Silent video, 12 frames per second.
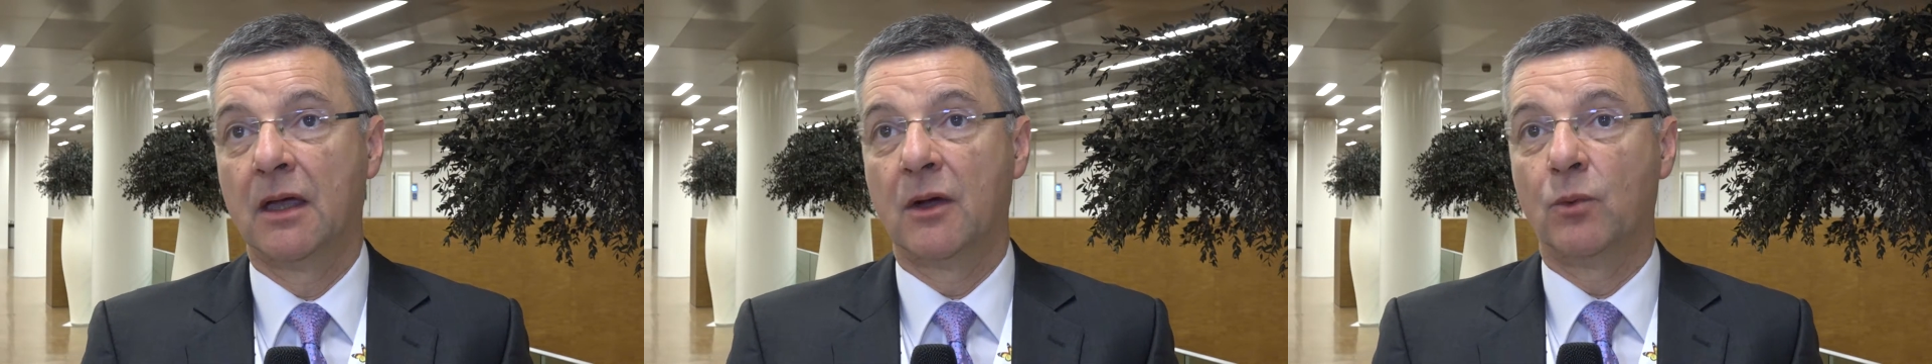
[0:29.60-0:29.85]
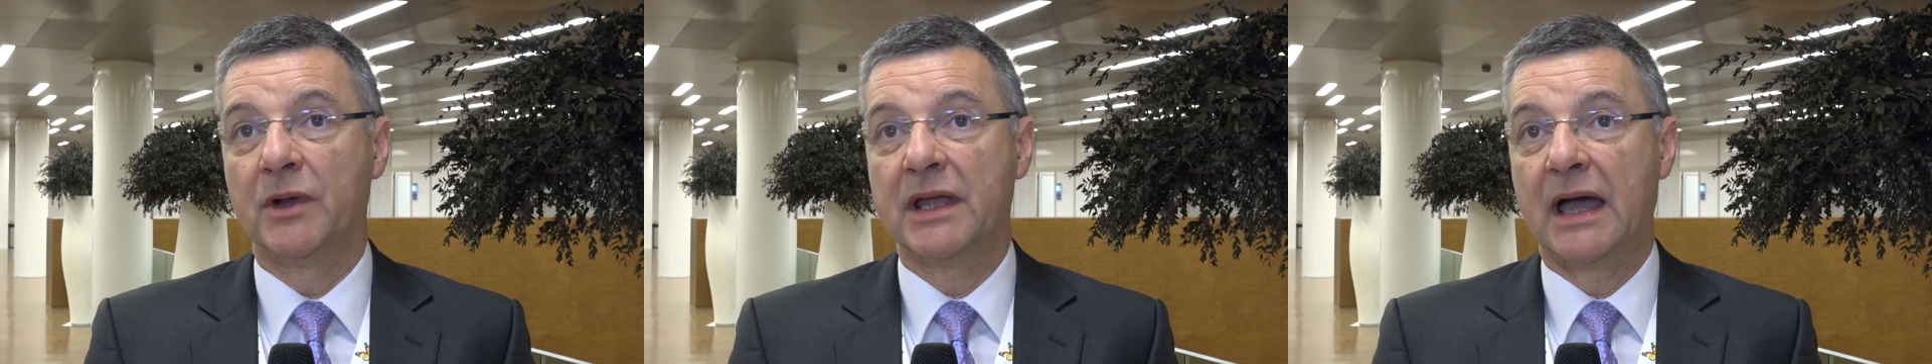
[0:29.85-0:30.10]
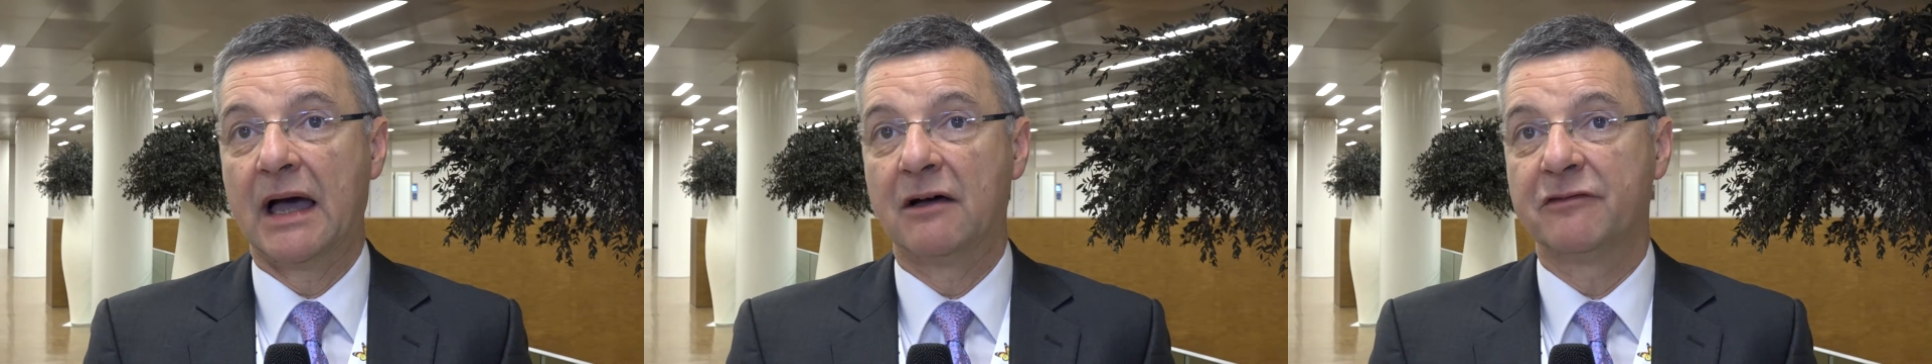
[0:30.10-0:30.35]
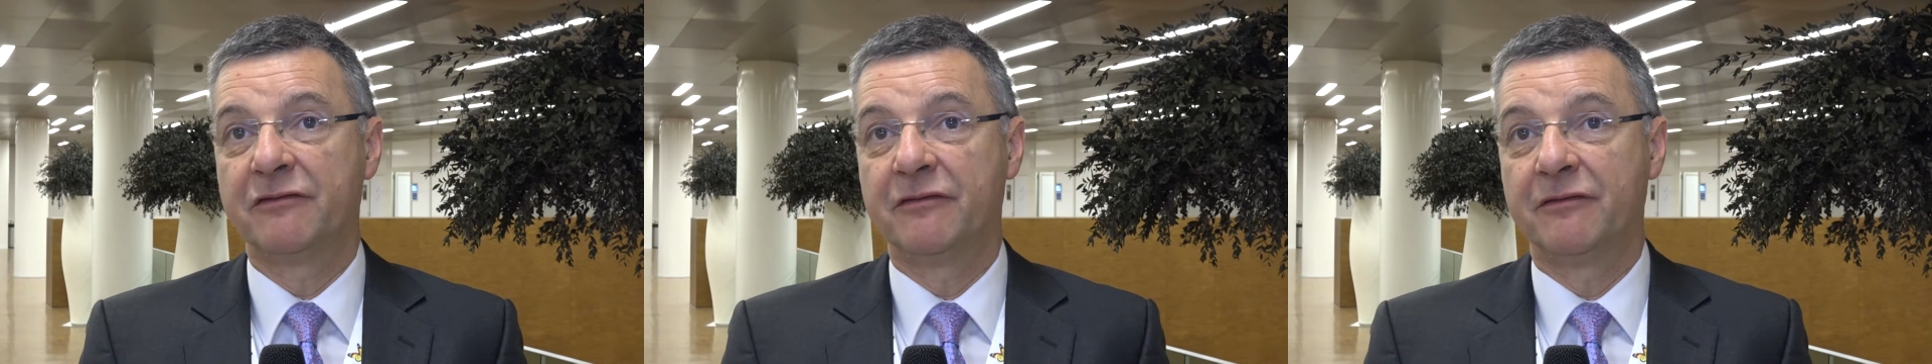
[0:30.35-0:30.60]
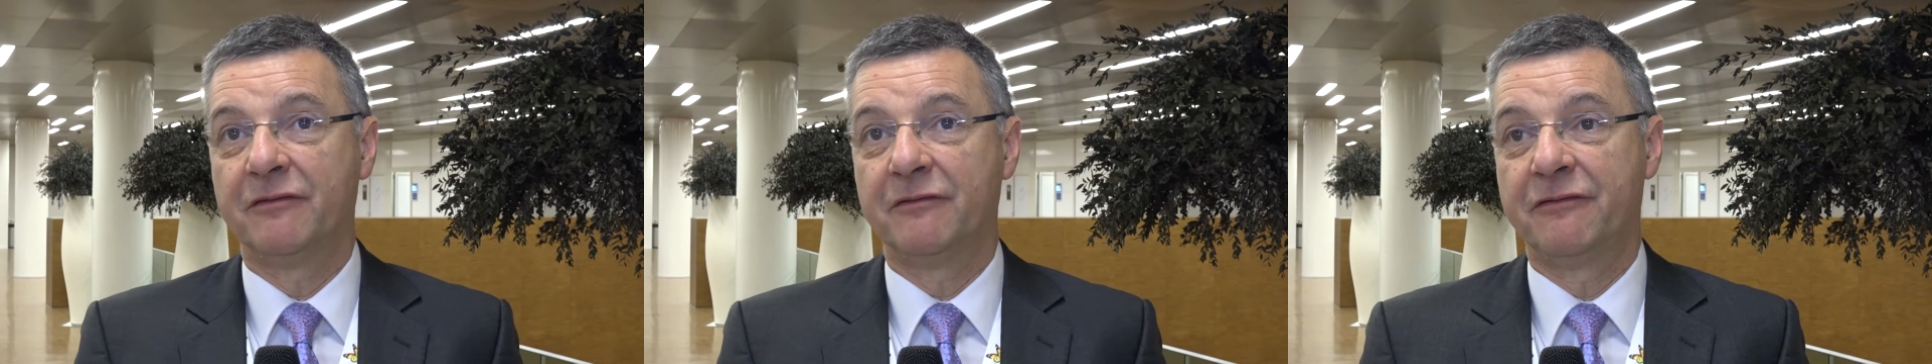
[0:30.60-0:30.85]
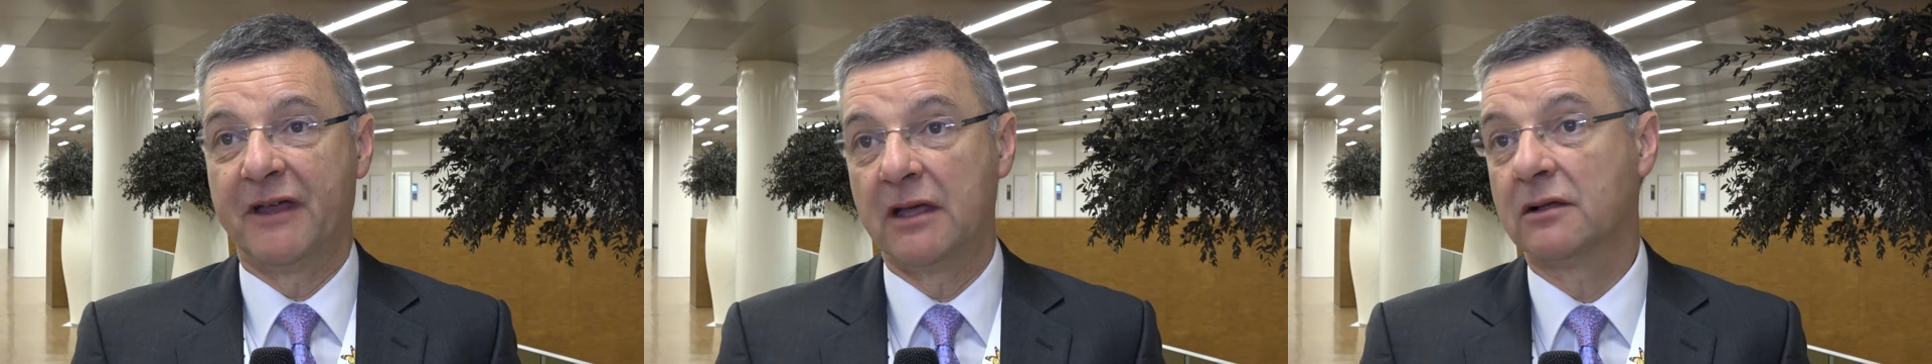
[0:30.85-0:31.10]
We have
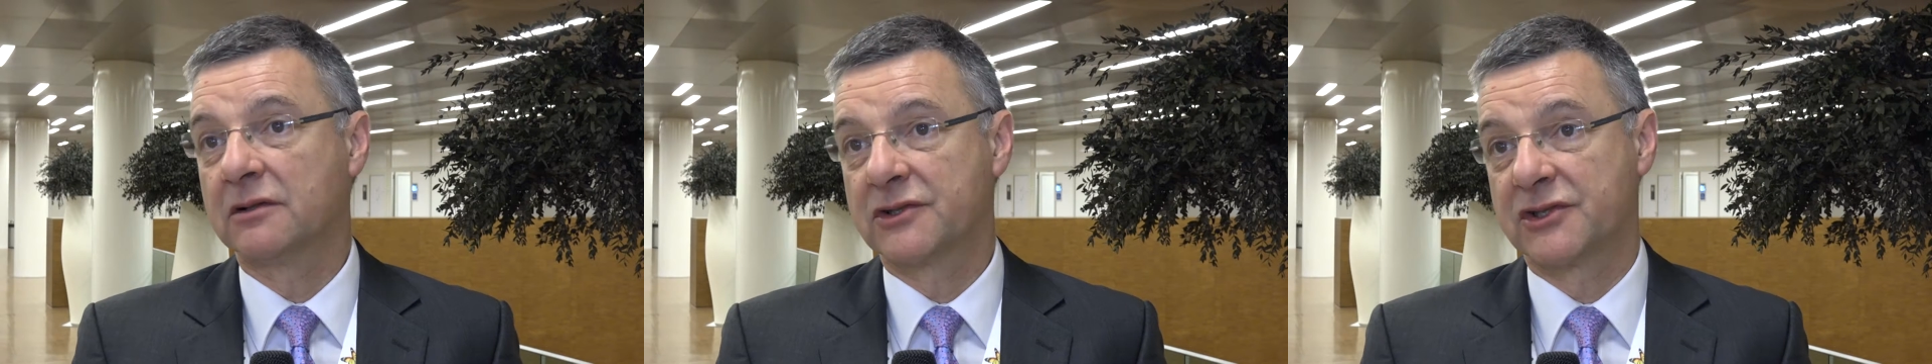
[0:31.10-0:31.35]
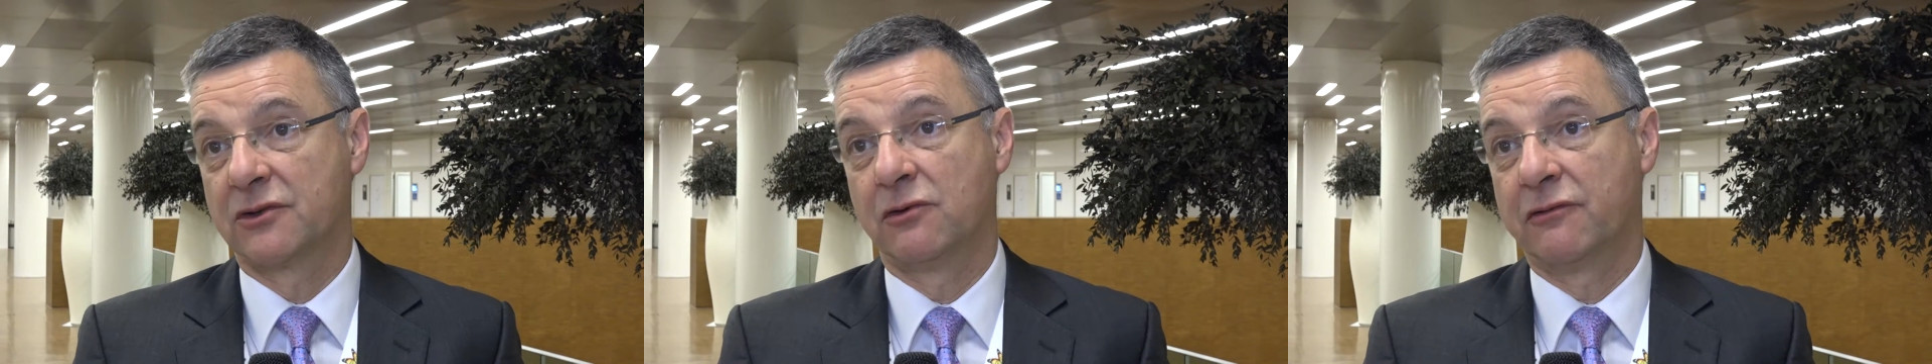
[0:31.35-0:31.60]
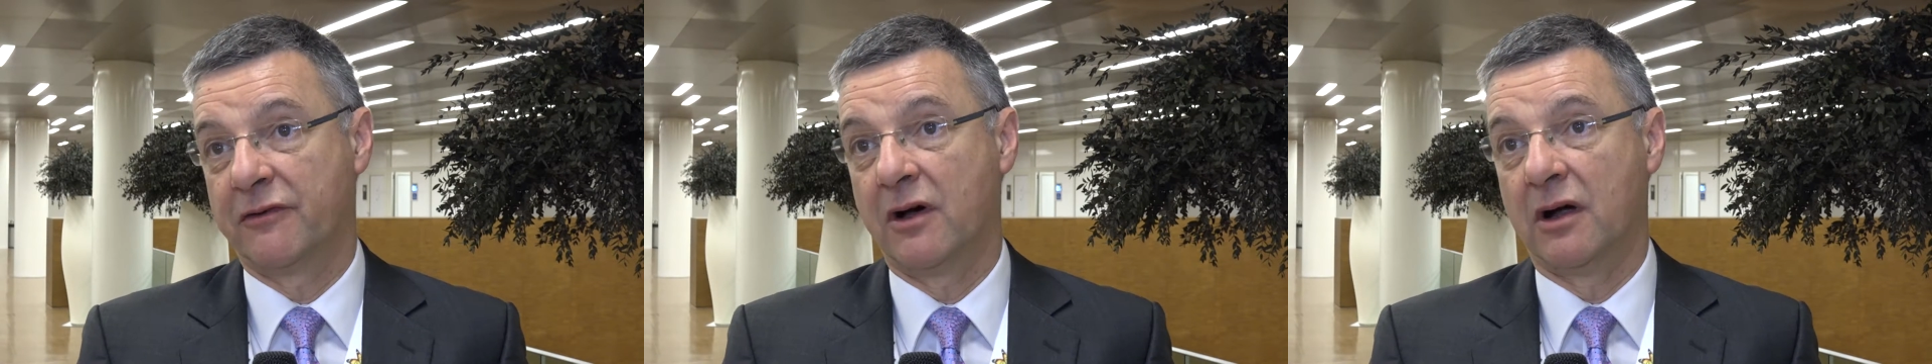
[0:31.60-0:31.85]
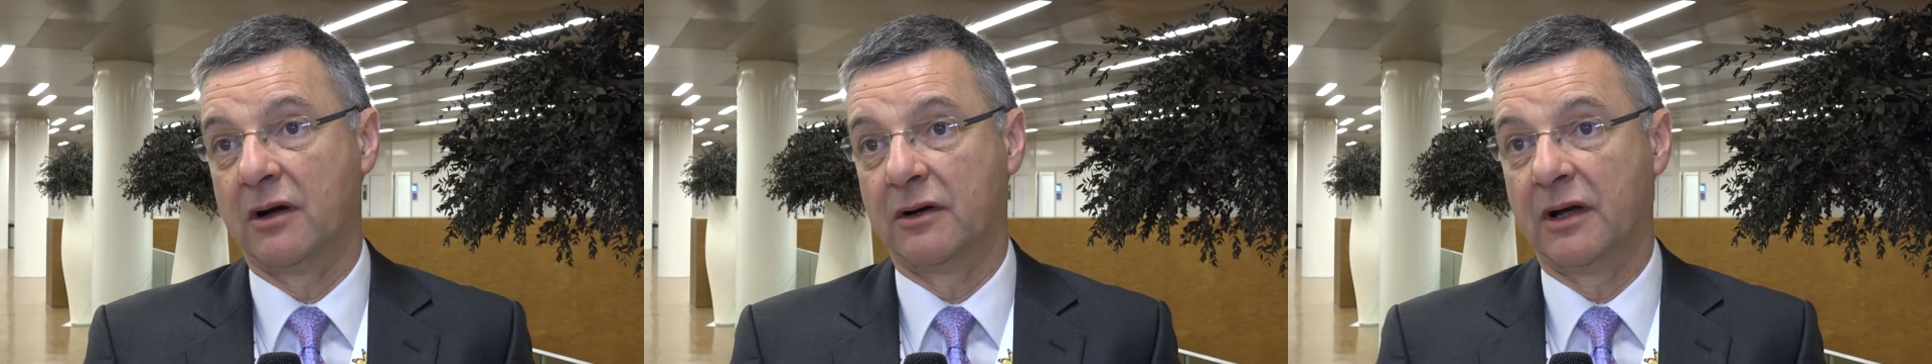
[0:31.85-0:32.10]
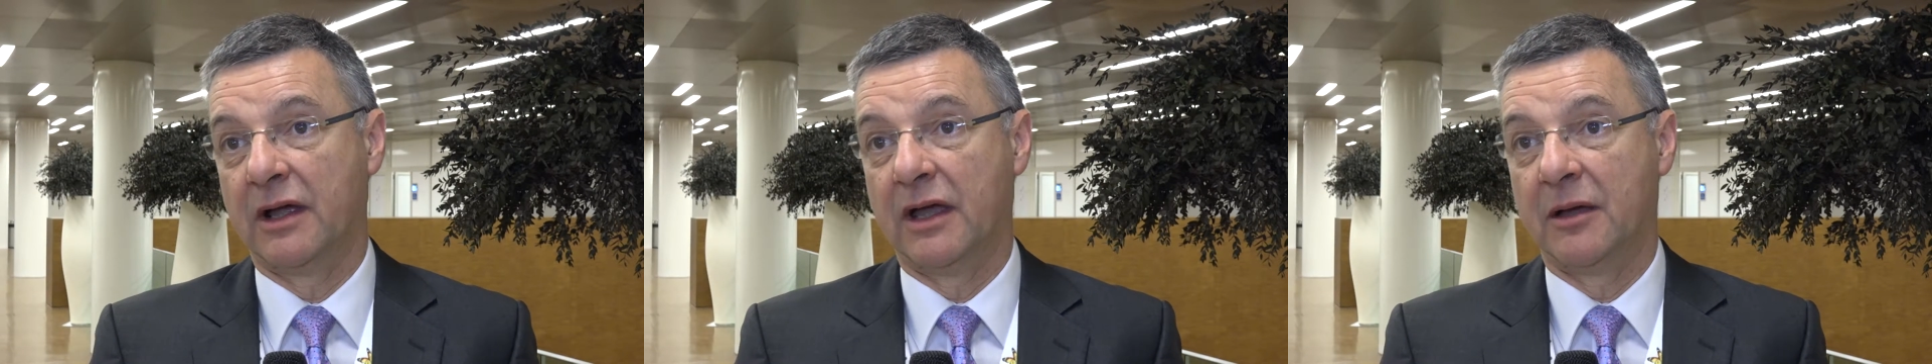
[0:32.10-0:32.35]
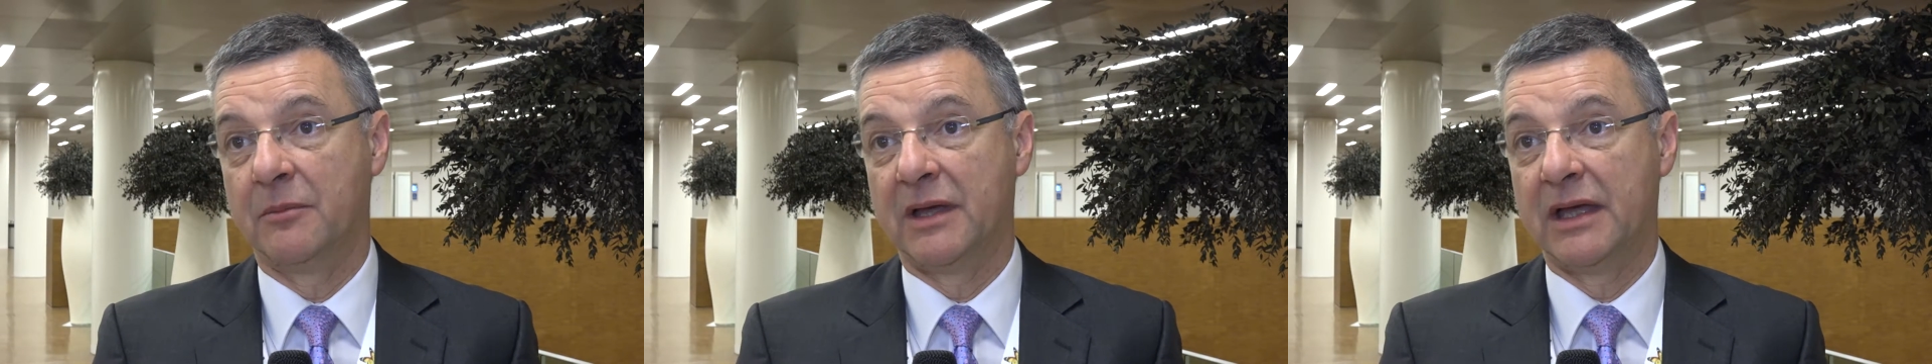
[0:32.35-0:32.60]
failed so far
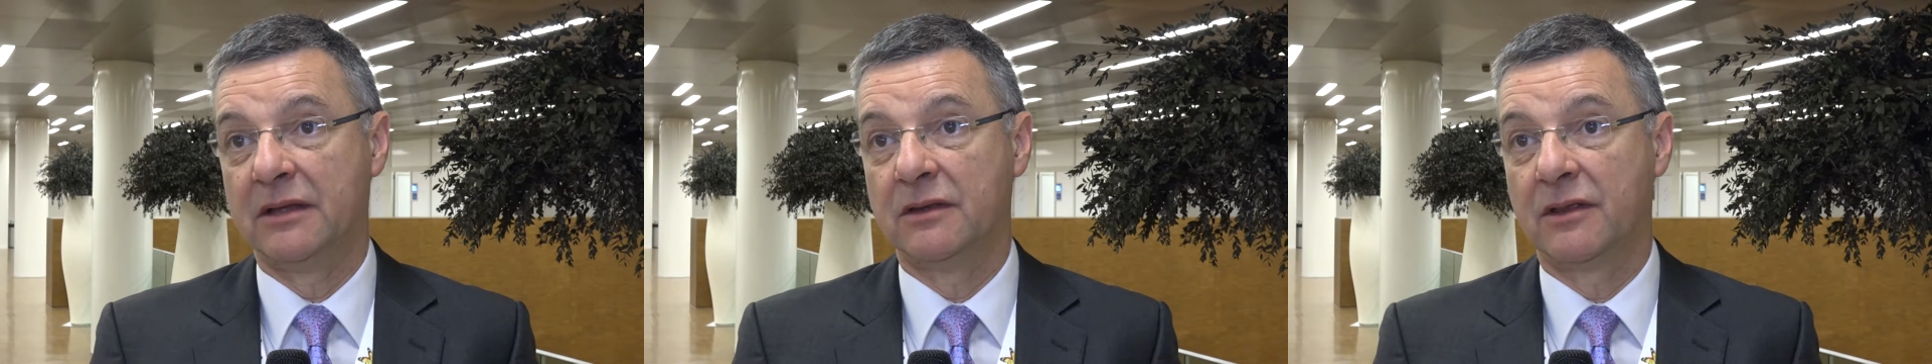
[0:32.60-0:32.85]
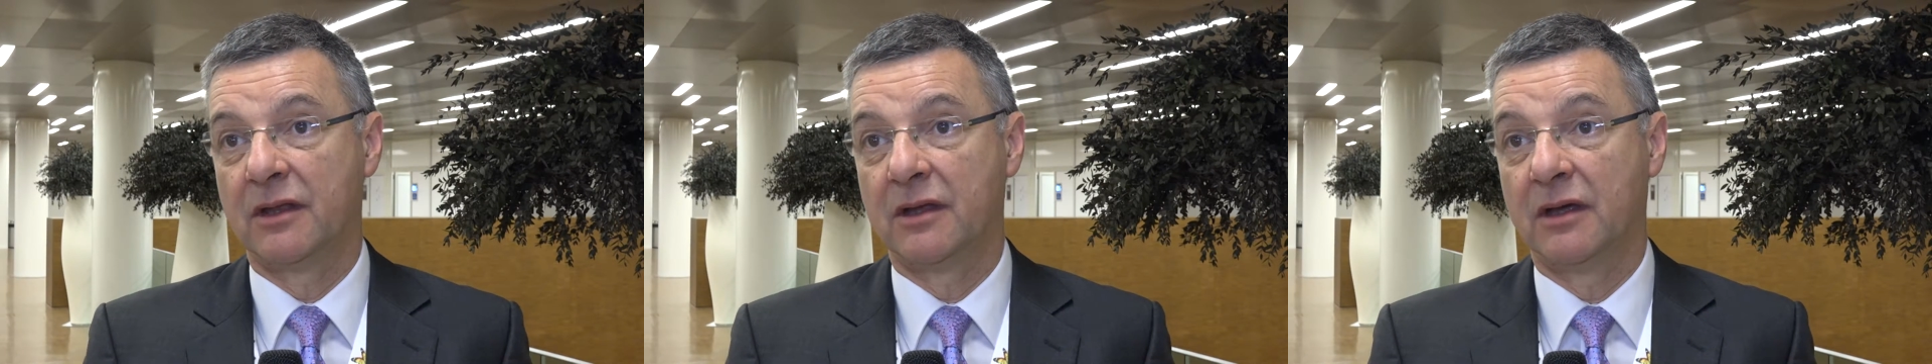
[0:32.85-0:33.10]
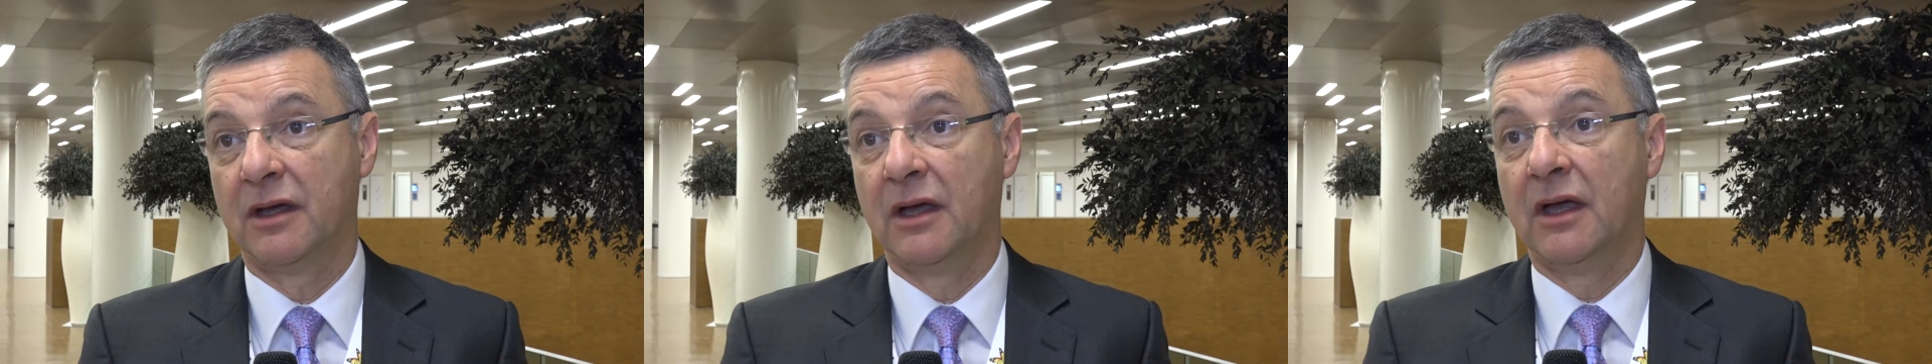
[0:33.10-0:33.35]
um, in the